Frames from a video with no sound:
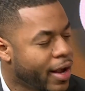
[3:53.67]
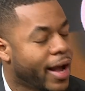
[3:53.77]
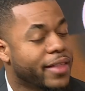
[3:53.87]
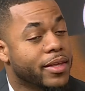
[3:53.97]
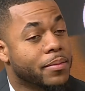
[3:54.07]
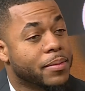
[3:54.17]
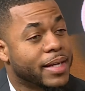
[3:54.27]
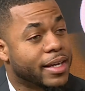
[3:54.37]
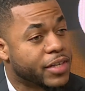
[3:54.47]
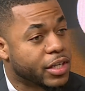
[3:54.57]
and they may be
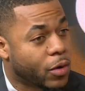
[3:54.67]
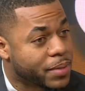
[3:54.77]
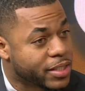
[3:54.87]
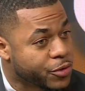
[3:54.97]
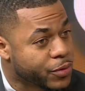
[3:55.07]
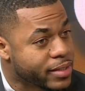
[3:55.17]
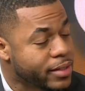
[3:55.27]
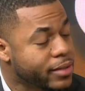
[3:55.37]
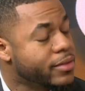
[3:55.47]
given an opportunity